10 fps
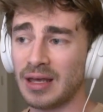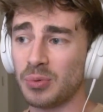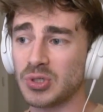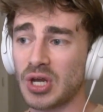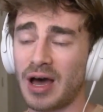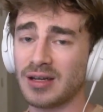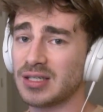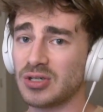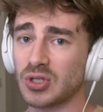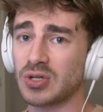It was
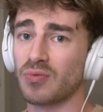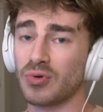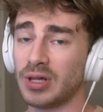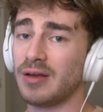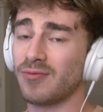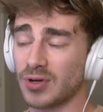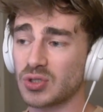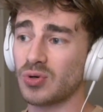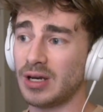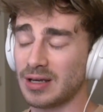honestly just a really
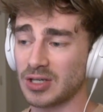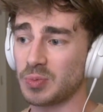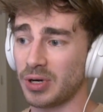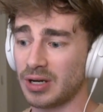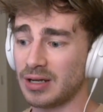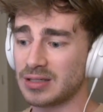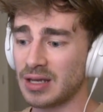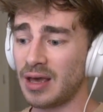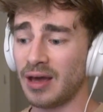frustrating experience.